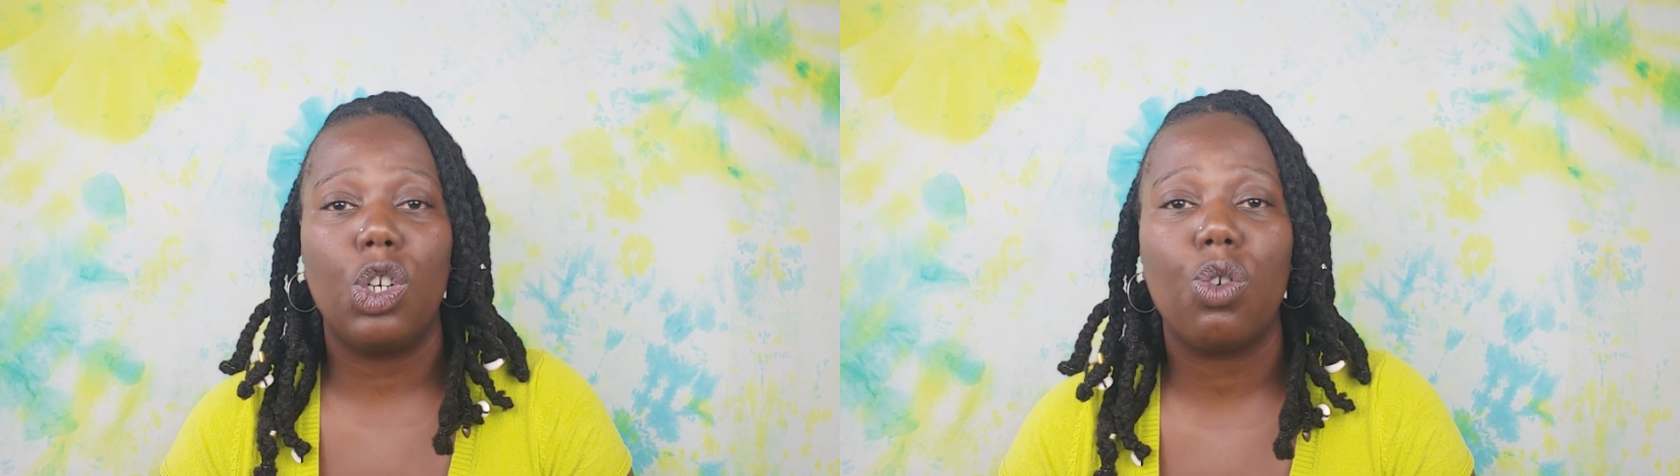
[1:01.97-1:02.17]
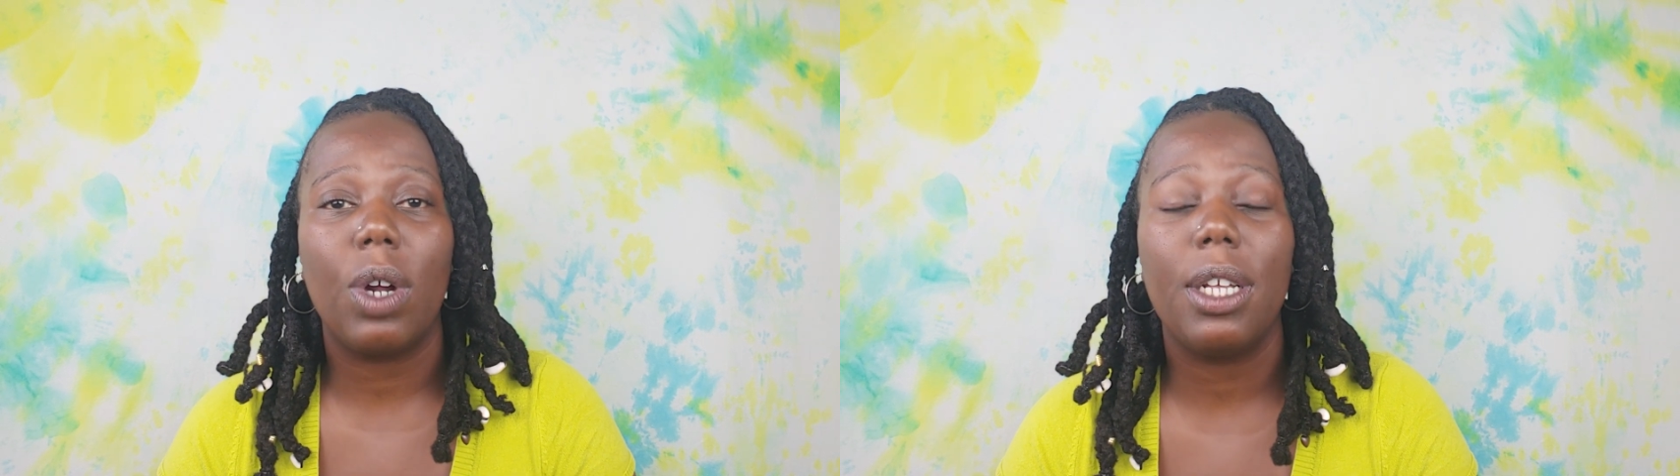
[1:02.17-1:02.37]

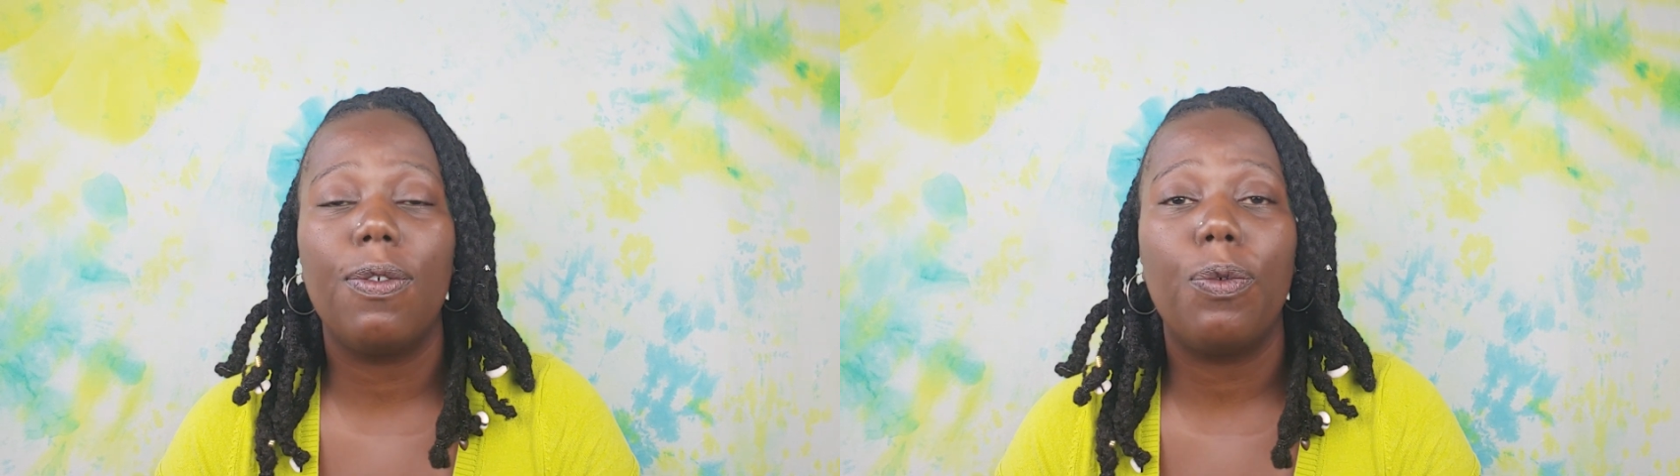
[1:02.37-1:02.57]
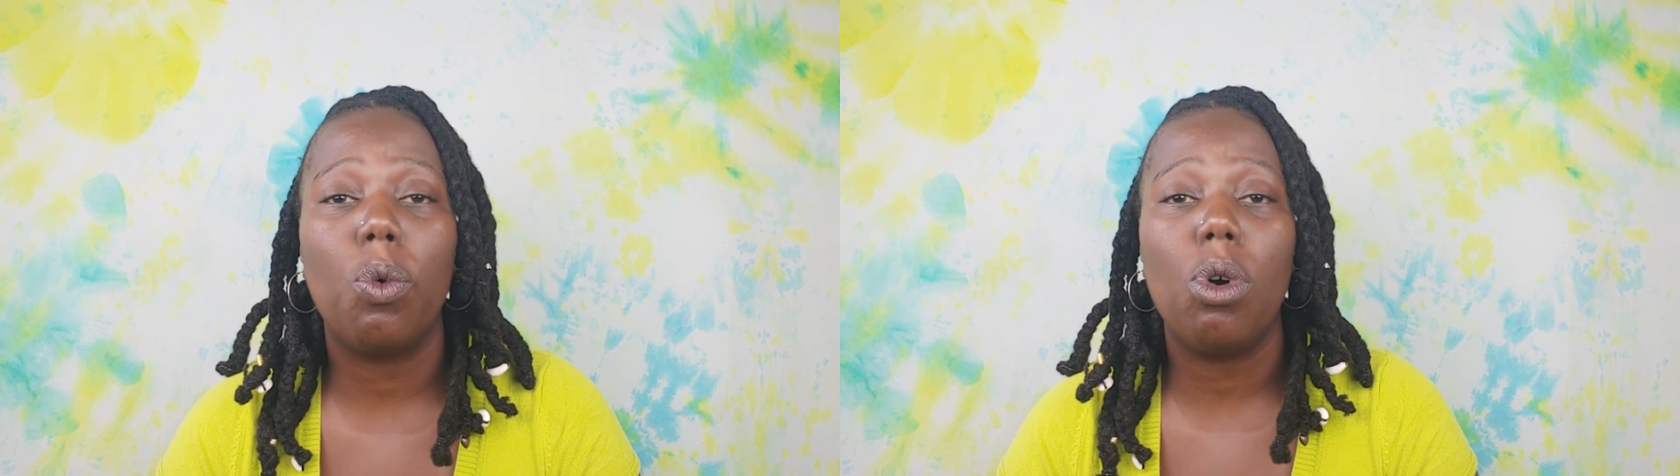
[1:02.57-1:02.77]

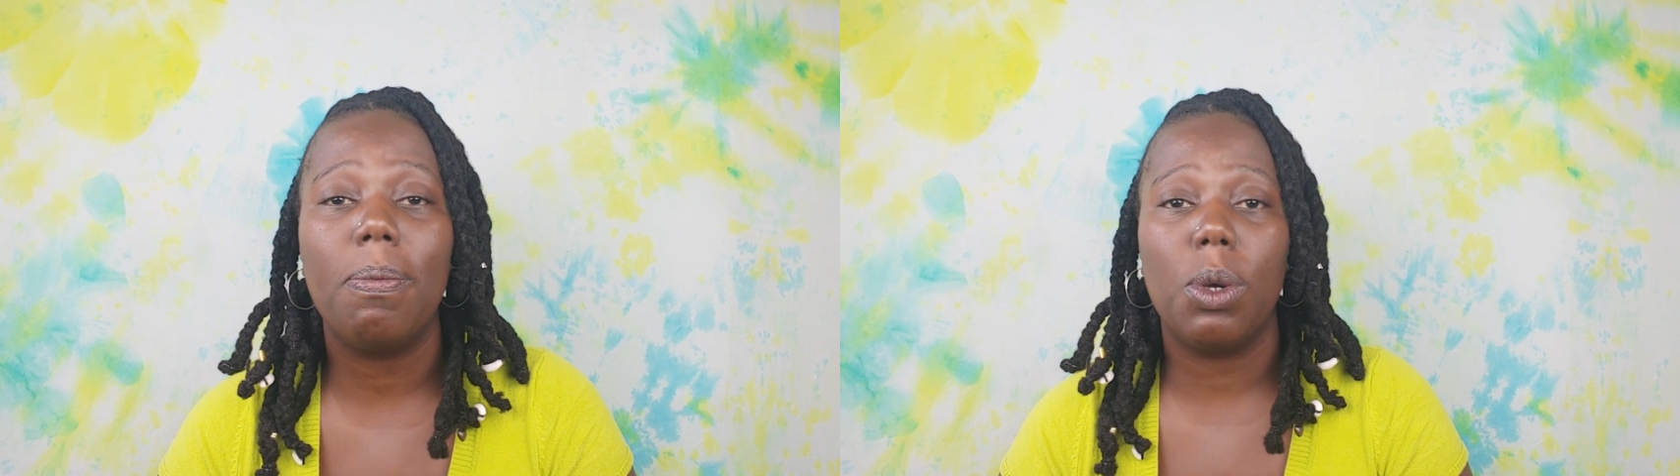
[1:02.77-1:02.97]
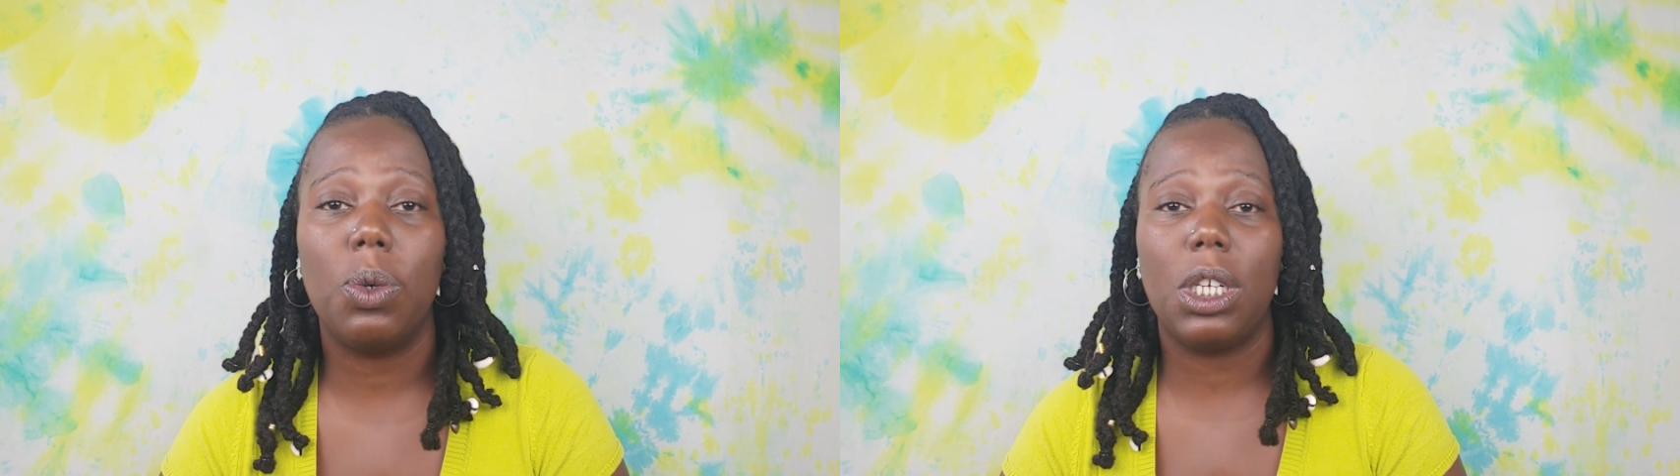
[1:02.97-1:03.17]

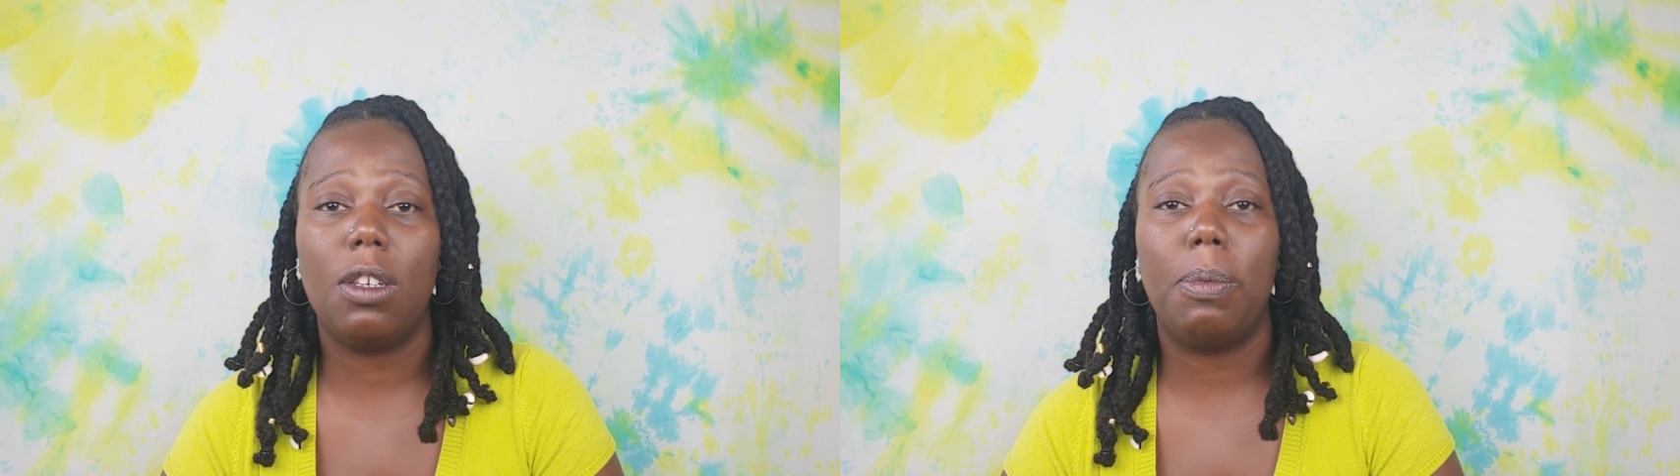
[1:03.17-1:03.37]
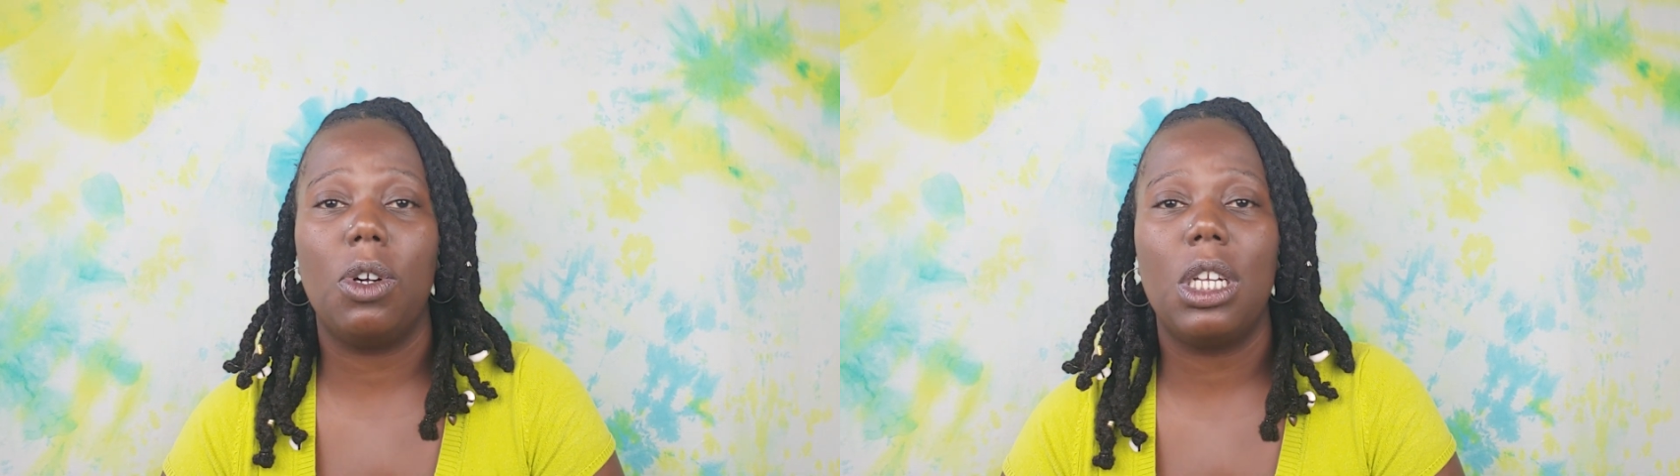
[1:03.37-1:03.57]
transform those
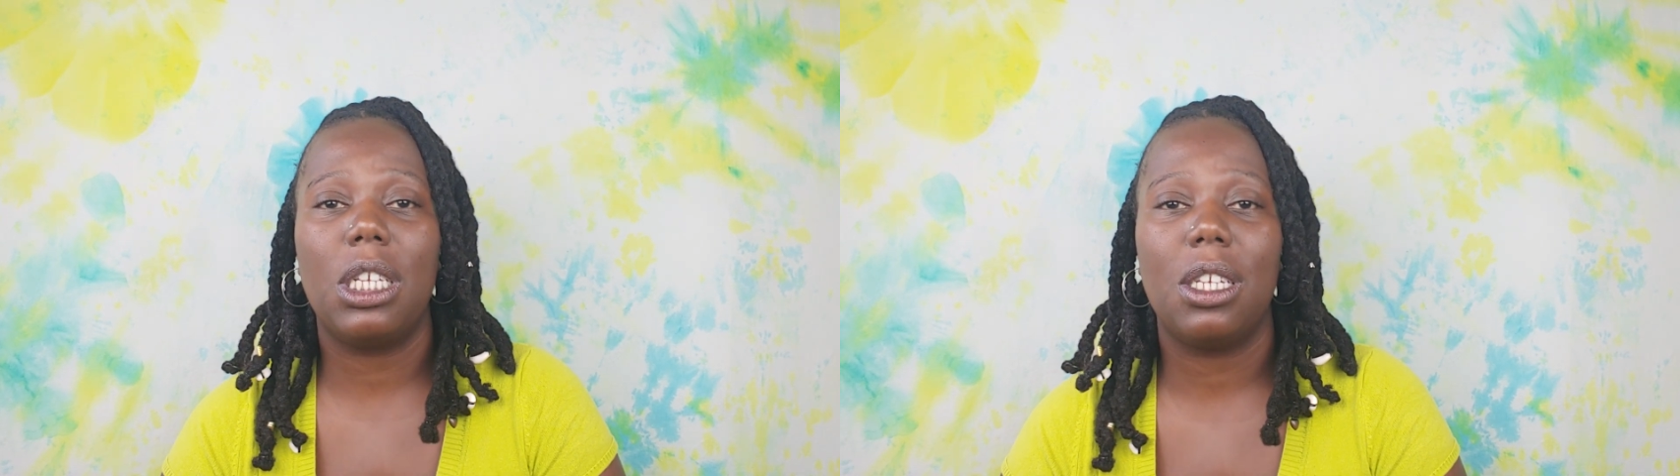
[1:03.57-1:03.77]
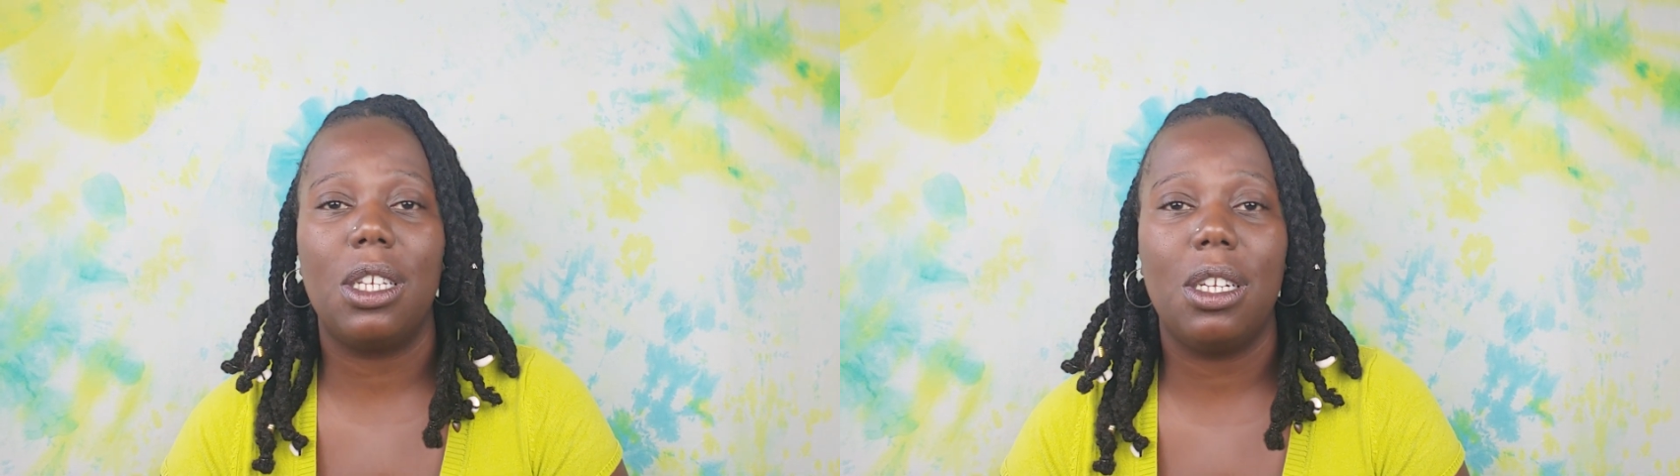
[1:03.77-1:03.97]
experiences